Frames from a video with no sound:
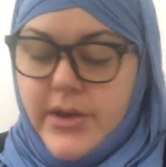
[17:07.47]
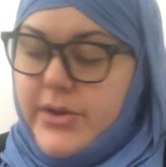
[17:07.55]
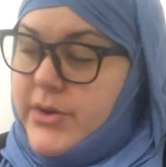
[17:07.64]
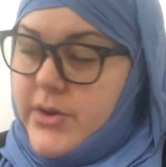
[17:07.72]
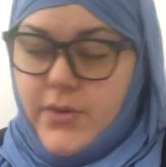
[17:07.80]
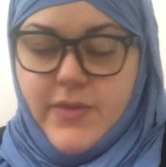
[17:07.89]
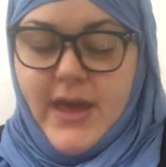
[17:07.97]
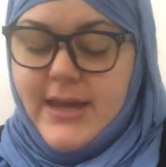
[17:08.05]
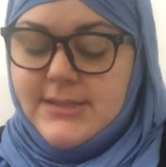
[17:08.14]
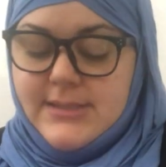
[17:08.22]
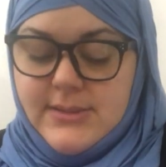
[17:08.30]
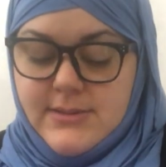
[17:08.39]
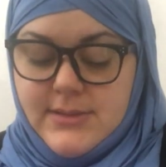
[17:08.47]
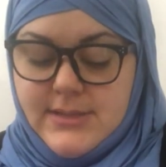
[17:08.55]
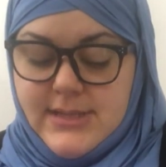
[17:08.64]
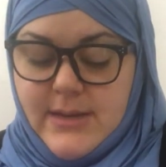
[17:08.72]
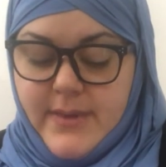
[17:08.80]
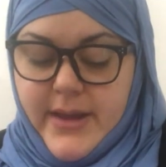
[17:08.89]
No thanks,
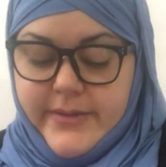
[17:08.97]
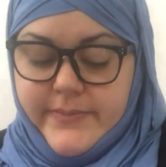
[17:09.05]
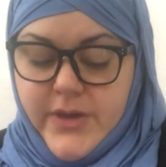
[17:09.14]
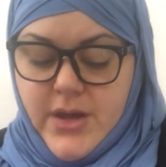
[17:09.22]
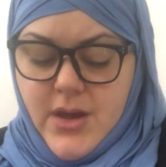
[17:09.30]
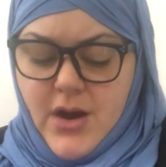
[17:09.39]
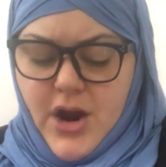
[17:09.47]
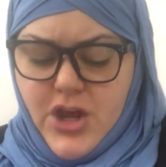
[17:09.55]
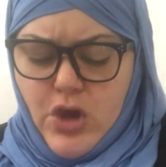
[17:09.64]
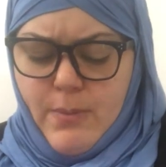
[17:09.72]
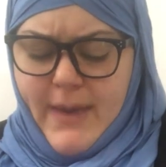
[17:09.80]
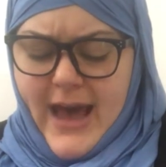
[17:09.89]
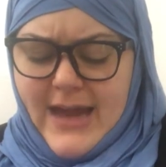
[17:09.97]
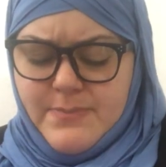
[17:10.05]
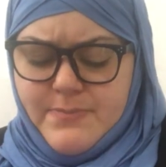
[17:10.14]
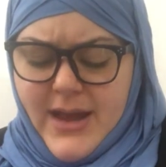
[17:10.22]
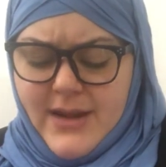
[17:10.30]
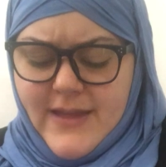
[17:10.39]
said Ben. Are you mad,
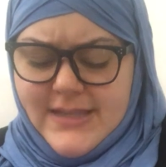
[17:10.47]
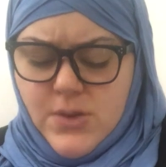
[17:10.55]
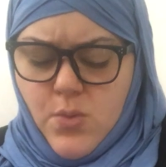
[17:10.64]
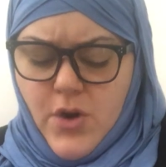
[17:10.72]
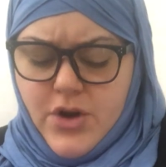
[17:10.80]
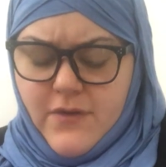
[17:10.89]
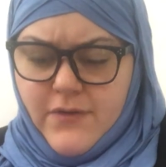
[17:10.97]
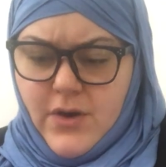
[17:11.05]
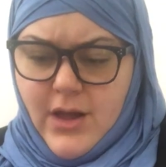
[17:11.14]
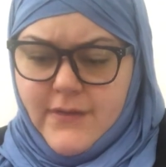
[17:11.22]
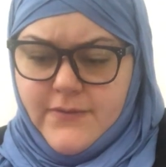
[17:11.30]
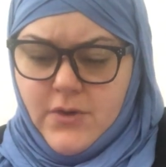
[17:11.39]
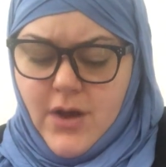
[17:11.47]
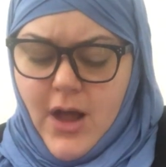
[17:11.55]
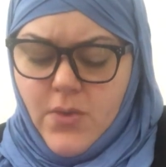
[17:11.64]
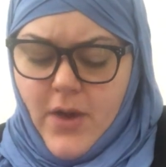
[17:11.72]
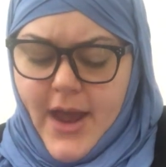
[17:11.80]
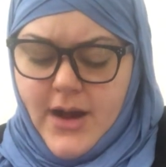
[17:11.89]
Ben? That's a wonderful offer.
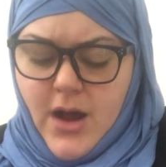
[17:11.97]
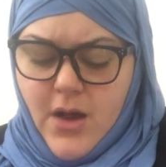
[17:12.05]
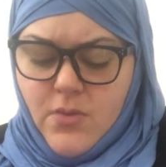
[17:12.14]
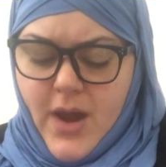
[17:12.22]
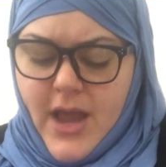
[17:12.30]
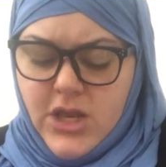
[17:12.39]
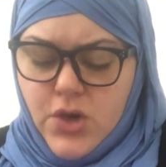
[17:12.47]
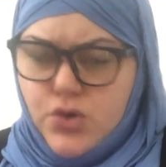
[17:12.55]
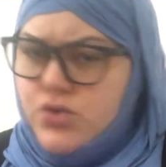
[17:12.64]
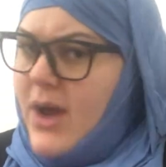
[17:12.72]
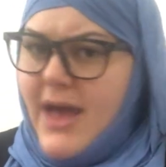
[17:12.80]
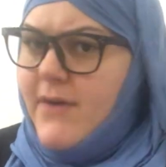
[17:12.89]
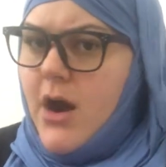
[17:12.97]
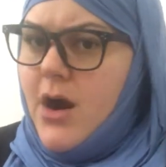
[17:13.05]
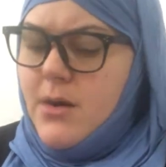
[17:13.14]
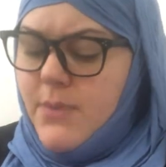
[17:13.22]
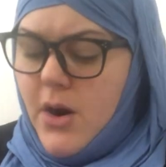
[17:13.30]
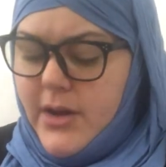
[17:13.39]
All right, you drive a
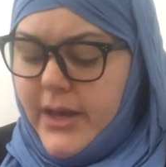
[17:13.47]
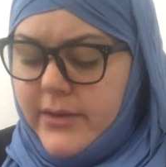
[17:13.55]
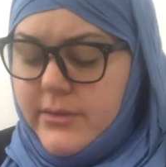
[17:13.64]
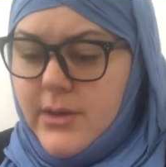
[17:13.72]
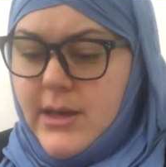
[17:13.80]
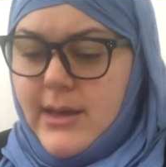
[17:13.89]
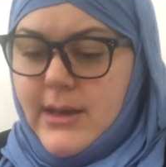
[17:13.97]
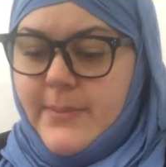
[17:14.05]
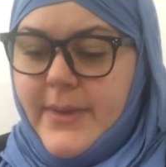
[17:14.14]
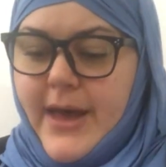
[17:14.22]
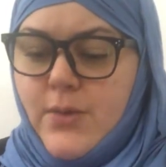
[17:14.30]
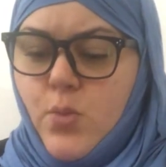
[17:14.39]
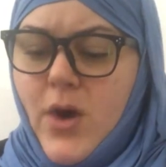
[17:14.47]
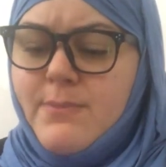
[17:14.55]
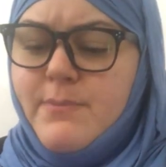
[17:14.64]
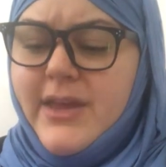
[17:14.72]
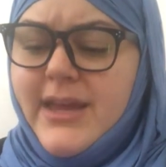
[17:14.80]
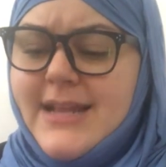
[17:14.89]
hard bargain. Ben,
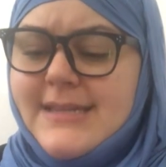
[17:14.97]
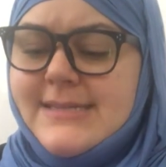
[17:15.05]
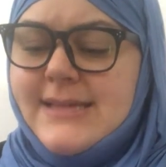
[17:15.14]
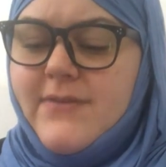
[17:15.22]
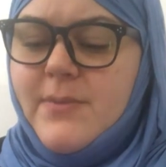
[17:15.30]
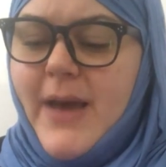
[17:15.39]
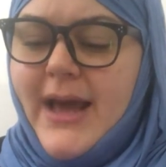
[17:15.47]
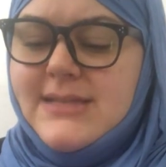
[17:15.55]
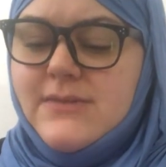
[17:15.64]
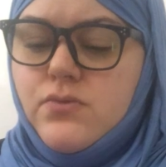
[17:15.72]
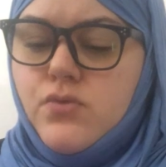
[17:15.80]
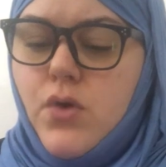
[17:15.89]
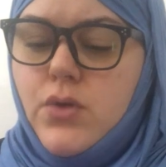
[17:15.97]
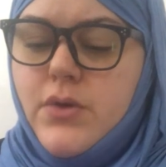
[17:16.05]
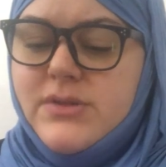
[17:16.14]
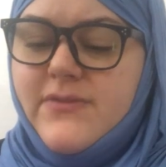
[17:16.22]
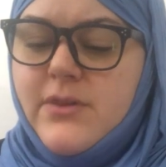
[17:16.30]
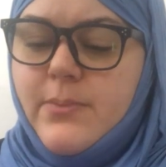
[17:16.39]
1,000,007 packets of
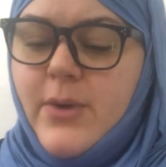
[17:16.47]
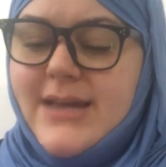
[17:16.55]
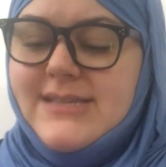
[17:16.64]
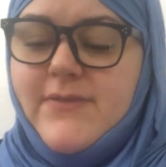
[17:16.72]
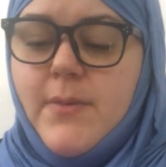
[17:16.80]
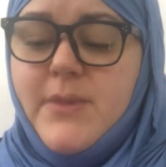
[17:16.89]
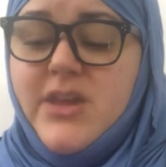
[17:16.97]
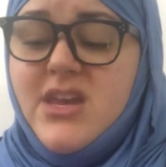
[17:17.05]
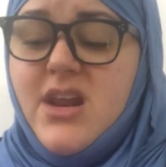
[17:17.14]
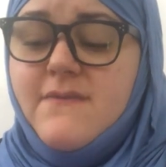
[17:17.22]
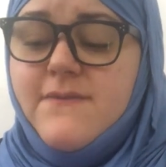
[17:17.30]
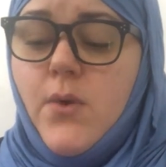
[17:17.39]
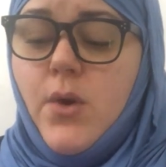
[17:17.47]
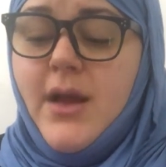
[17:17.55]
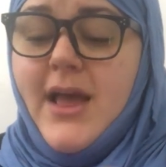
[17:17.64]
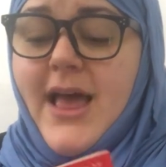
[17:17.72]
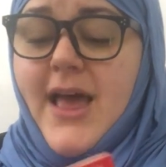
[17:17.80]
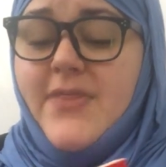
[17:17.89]
Rolos for the price of 1,000,004.
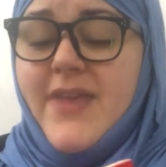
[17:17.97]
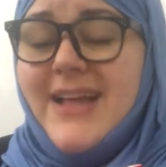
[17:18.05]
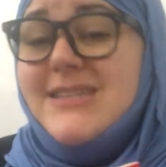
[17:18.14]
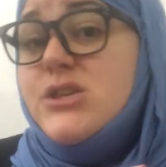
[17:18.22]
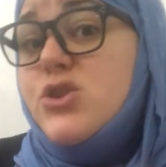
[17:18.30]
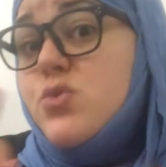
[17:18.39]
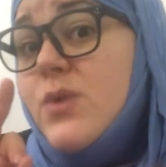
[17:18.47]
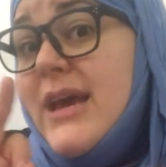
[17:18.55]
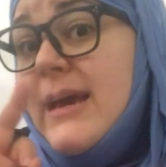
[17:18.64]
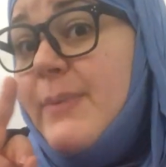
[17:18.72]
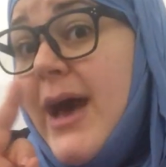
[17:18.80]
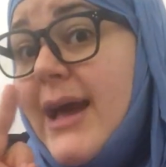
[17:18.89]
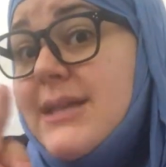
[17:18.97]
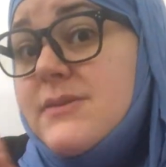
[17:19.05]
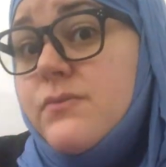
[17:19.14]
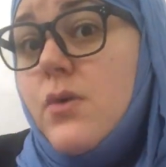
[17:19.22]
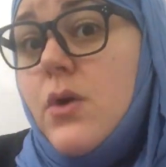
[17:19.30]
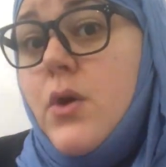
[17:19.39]
That's 3 packets
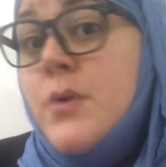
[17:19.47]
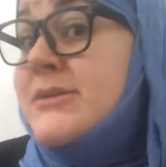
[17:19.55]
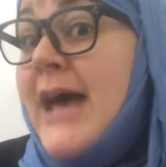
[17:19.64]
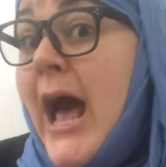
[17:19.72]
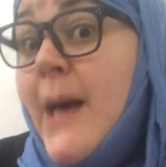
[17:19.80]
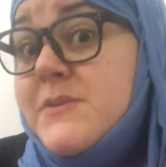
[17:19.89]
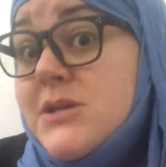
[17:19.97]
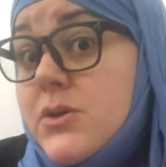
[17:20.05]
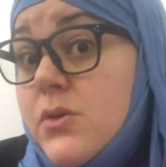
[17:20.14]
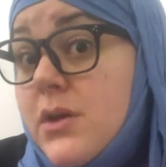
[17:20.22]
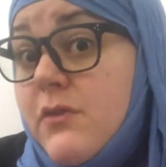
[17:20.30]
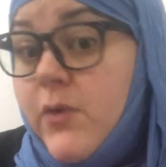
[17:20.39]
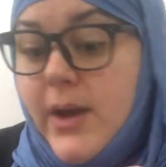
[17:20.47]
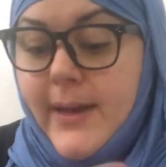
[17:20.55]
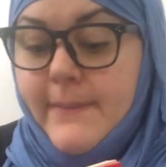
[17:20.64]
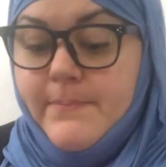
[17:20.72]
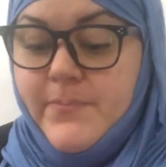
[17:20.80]
of Rolos absolutely free.